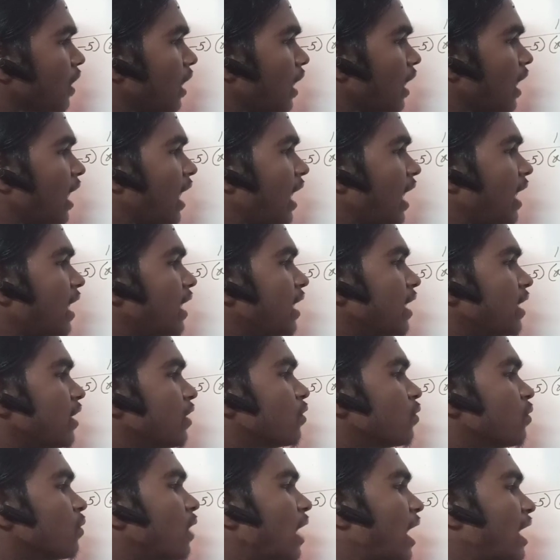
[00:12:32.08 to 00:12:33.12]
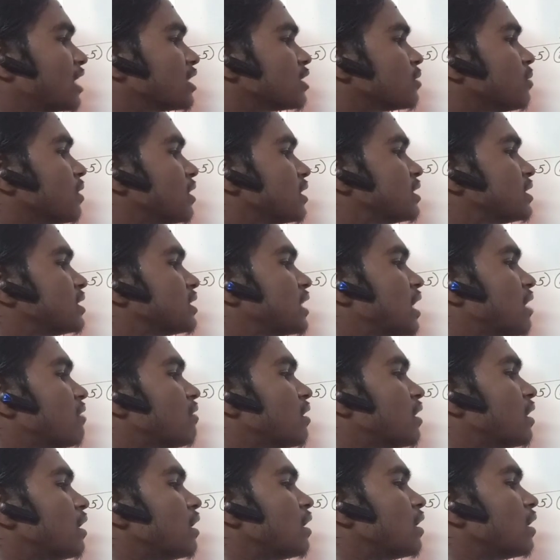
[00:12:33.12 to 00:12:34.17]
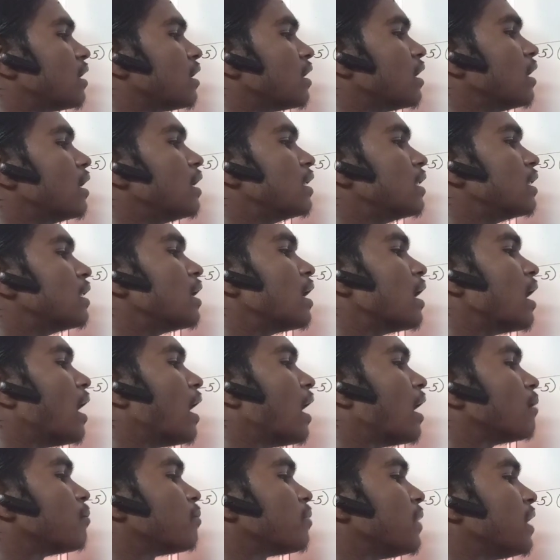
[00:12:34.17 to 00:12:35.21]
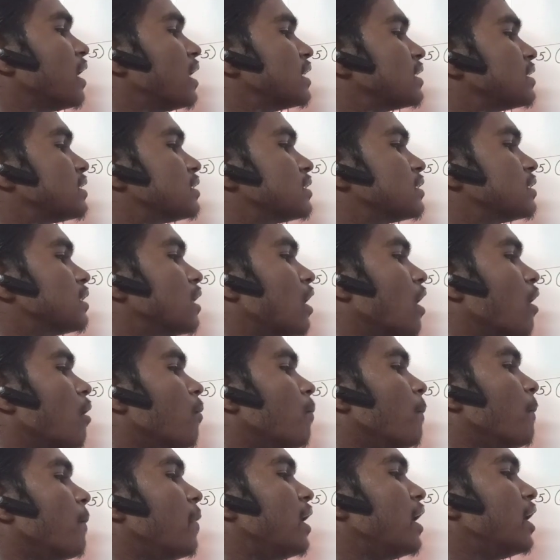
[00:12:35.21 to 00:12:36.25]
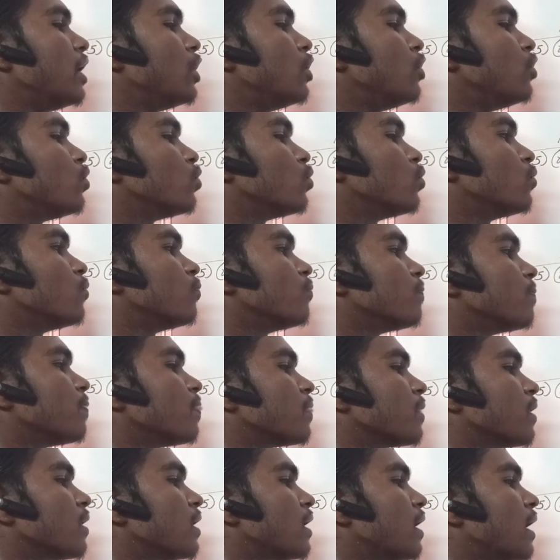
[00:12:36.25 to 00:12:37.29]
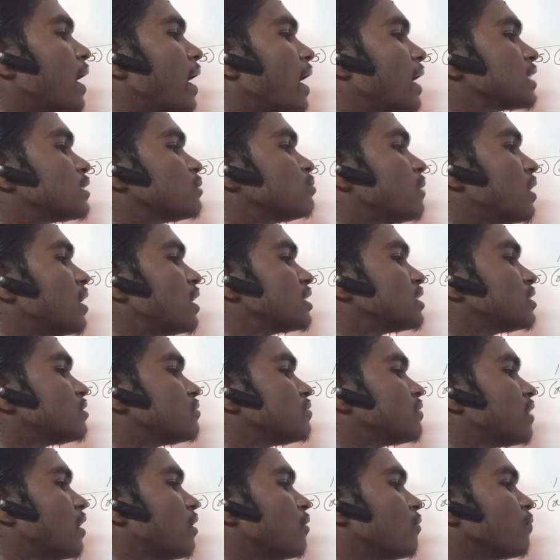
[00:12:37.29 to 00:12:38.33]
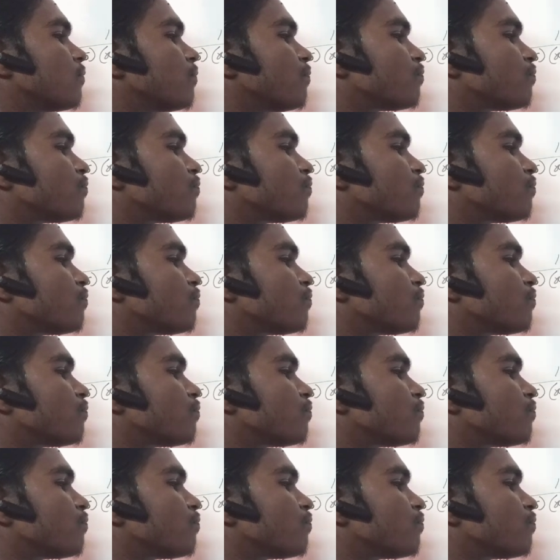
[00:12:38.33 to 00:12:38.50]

a into x plus 7 plus b into x minus 5.